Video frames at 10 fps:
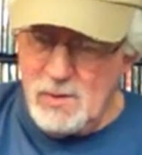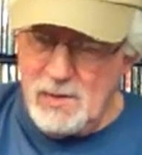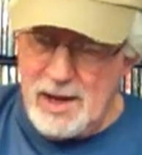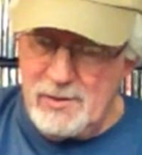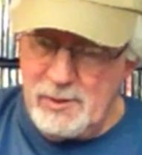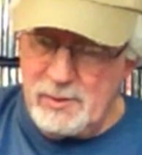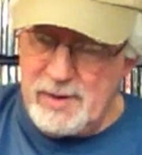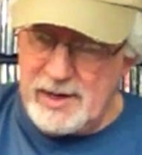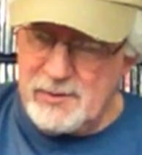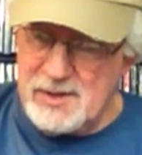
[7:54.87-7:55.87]
While they were
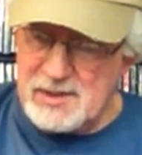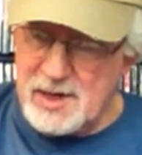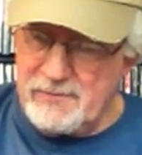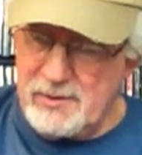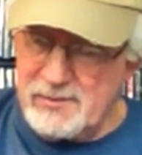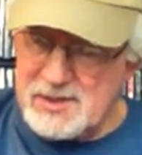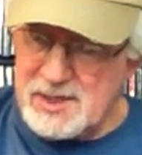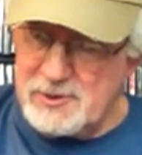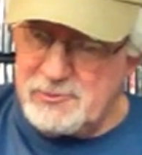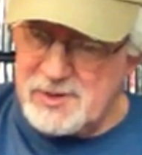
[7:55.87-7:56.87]
making the discovery of the
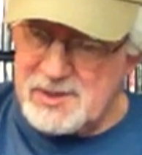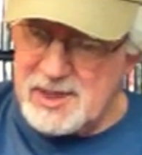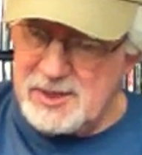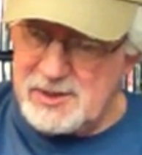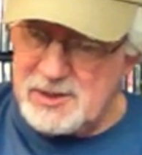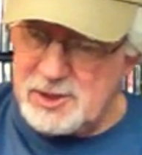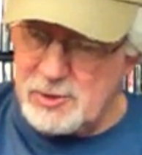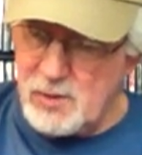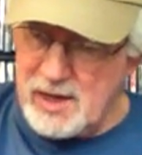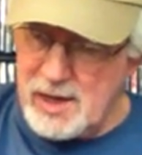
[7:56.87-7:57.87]

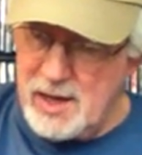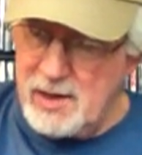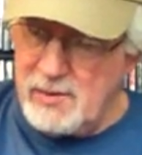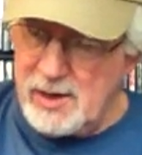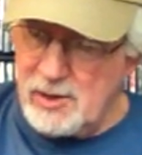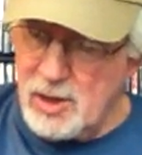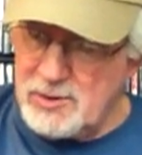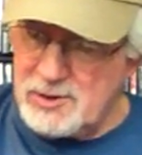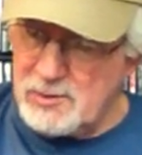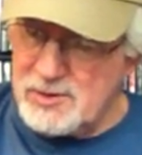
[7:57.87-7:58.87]
century, they are
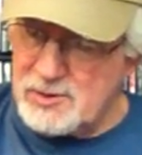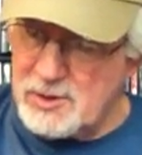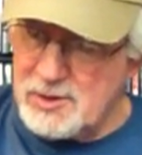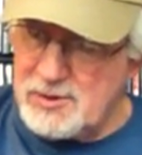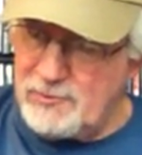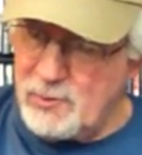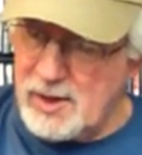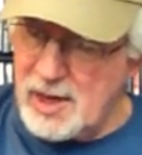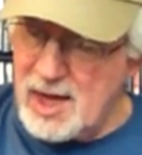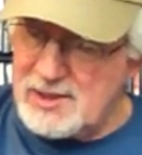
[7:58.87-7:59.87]
also in search
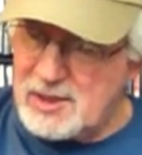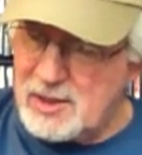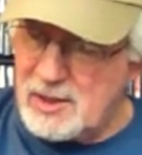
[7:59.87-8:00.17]
for a lost